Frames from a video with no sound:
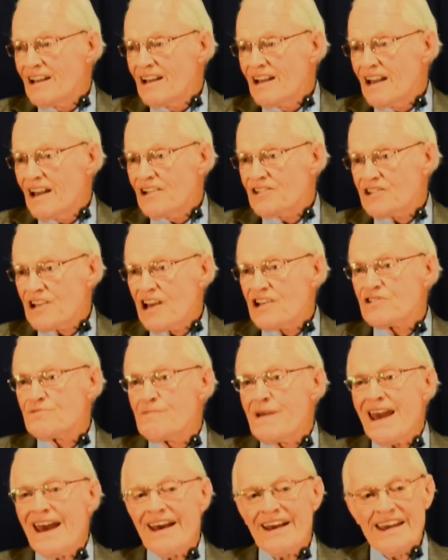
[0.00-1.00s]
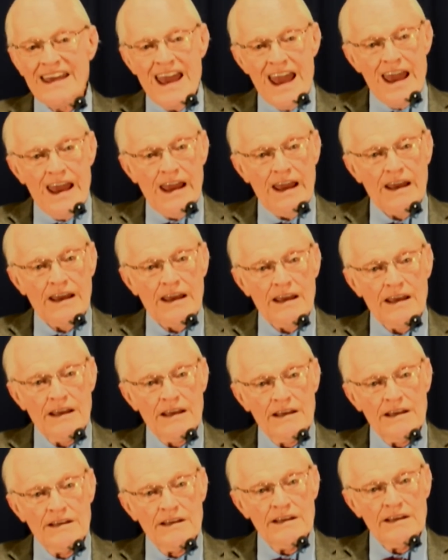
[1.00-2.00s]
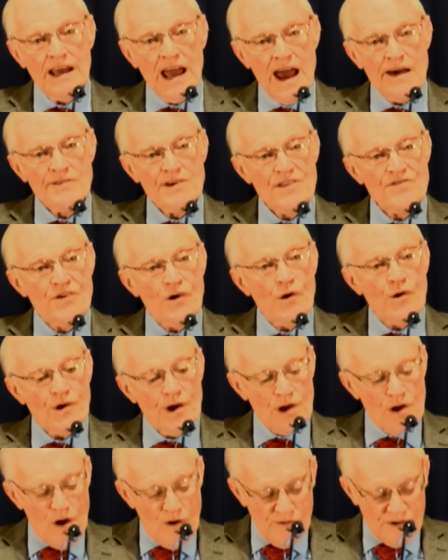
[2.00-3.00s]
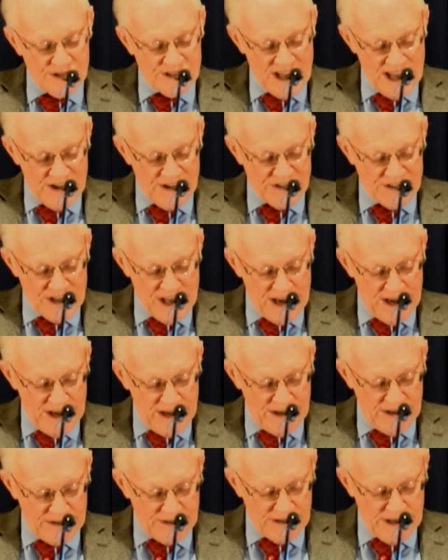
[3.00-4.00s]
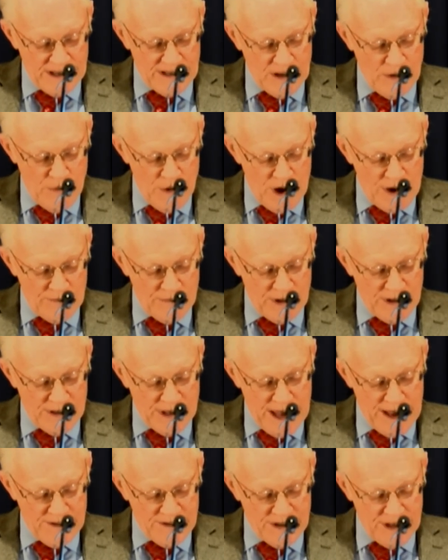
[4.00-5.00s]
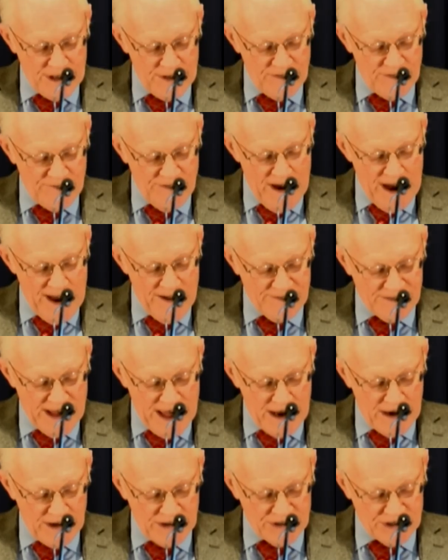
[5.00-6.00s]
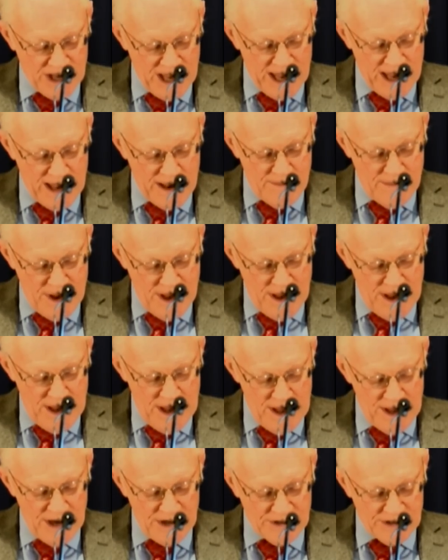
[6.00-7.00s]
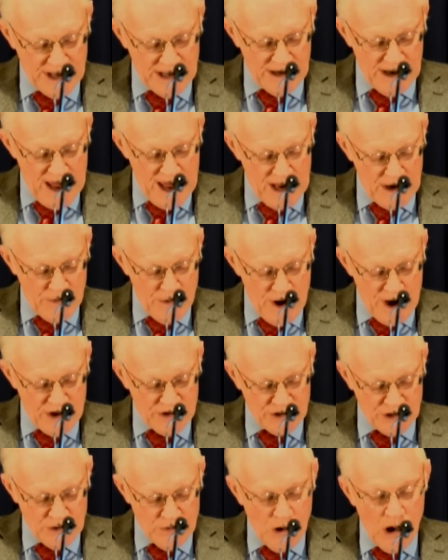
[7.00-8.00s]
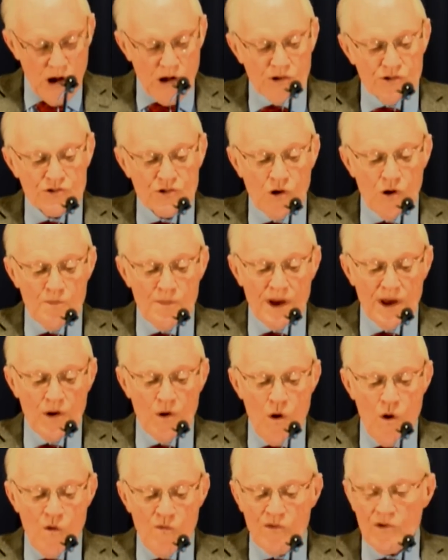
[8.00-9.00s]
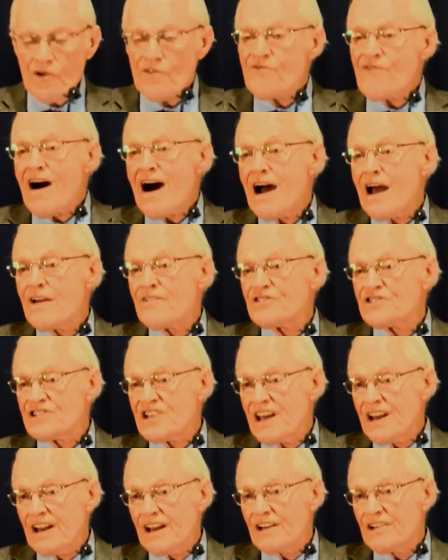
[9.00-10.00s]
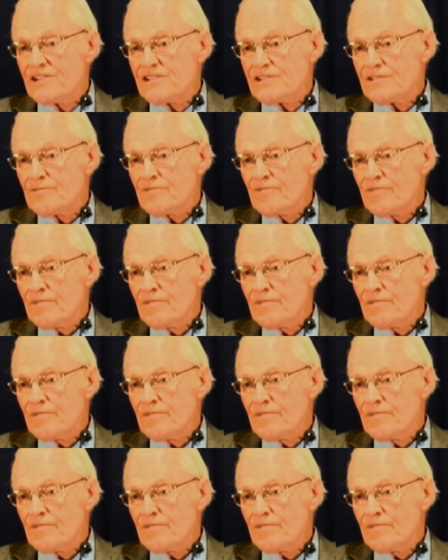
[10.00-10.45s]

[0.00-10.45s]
He says, Be a king, have authority over ten cities. Then the one with had the five talents came, and he said, Likewise, you also be over five cities.